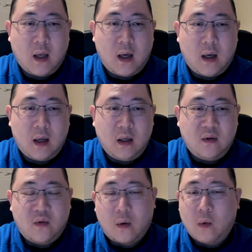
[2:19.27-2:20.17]
uh,
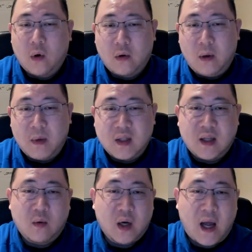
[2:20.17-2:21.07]
informal agreements
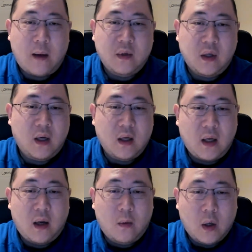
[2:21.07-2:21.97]
that we're capturing on the
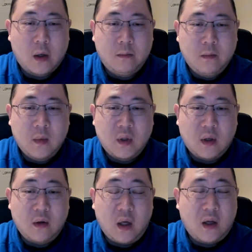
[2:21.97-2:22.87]
network.
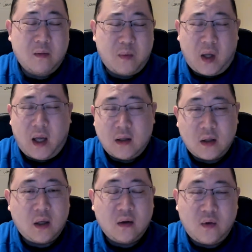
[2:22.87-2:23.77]
So they could
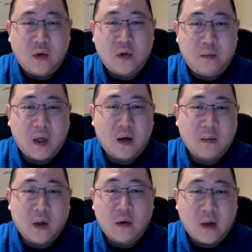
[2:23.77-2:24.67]
potentially in the future become
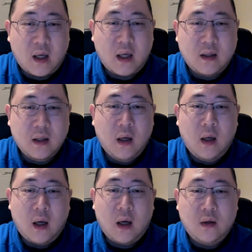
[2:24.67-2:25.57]
tokenized
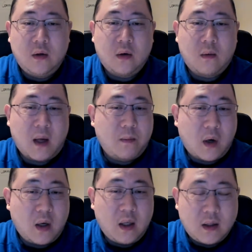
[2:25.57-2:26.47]
uh, to the right
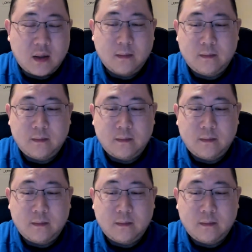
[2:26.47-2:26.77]
parties.